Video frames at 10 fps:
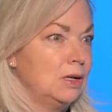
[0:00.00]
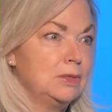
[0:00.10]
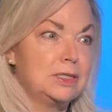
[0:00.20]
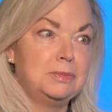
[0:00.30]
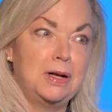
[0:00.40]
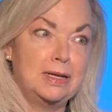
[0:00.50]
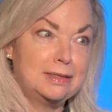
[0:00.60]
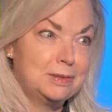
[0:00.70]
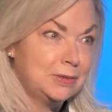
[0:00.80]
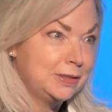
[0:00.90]
almost
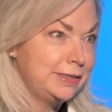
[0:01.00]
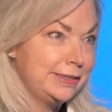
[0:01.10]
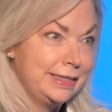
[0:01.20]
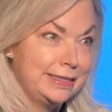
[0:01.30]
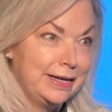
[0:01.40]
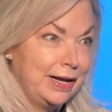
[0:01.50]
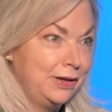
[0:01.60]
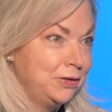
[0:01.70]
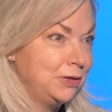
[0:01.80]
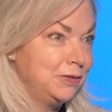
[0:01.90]
impossible to get
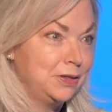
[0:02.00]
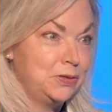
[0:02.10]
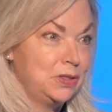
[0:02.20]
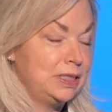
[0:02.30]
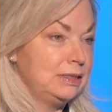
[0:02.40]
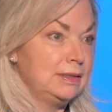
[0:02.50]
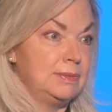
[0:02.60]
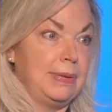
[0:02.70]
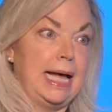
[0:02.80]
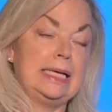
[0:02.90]
either of those
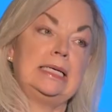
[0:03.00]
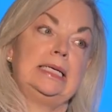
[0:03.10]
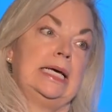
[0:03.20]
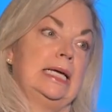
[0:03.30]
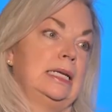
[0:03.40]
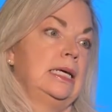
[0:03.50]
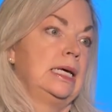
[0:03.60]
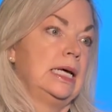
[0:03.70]
things back again.